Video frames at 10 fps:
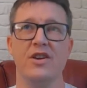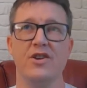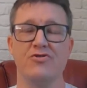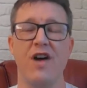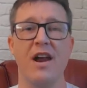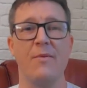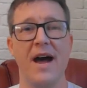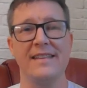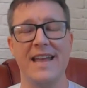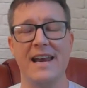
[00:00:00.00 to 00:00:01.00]
trying to
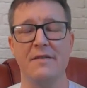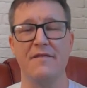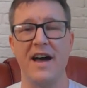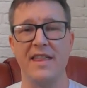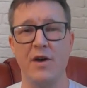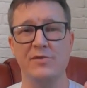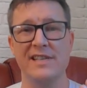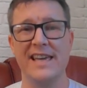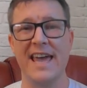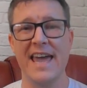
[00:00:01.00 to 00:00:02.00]
identify those
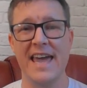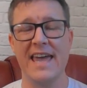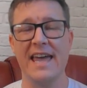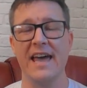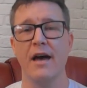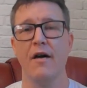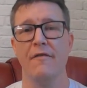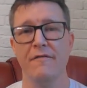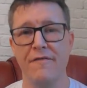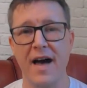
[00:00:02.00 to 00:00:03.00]
key
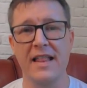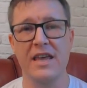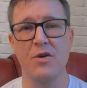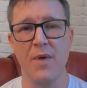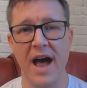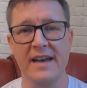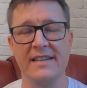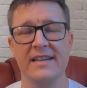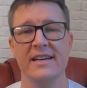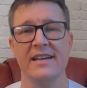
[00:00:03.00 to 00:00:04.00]
value add
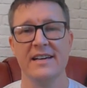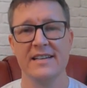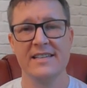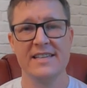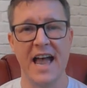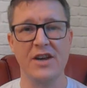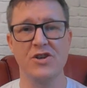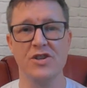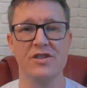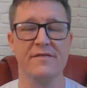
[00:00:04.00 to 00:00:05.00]

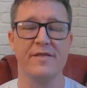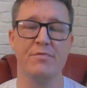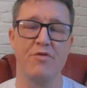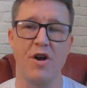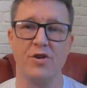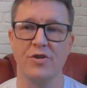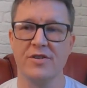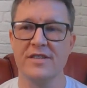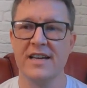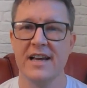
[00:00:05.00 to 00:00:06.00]
sections of the
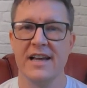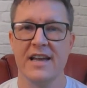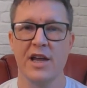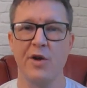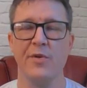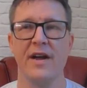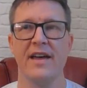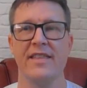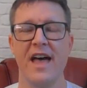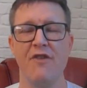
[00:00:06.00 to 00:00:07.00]
product.
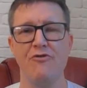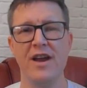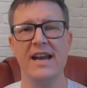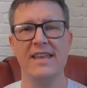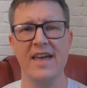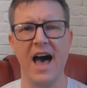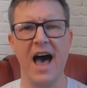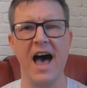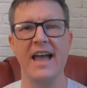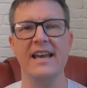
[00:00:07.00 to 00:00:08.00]
They're really the
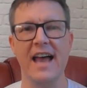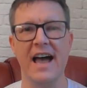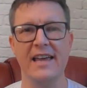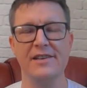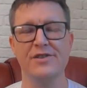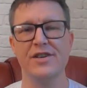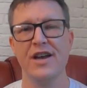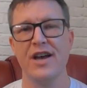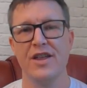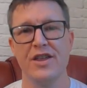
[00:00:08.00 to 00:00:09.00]
highlights
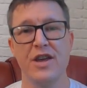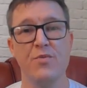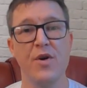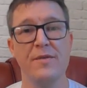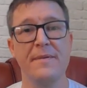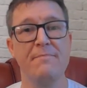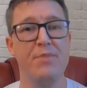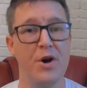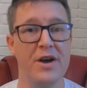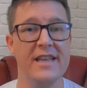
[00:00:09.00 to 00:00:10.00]
that you want to be
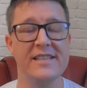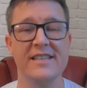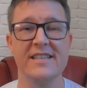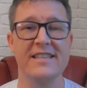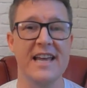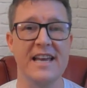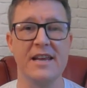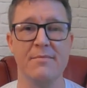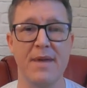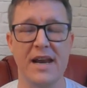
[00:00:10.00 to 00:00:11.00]
put into the
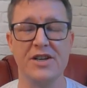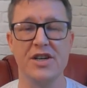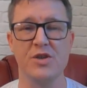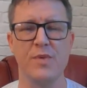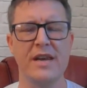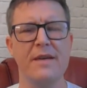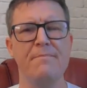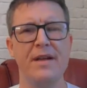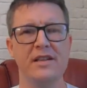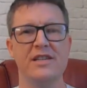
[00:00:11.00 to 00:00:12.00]
senior managers when you're
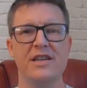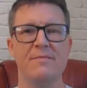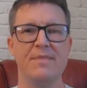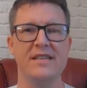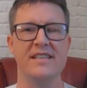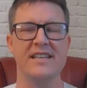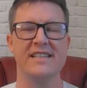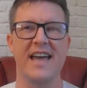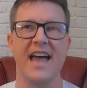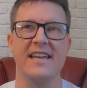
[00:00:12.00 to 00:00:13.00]
building your
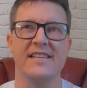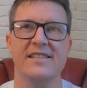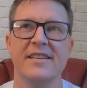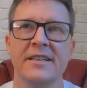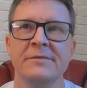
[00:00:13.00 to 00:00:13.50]
business case.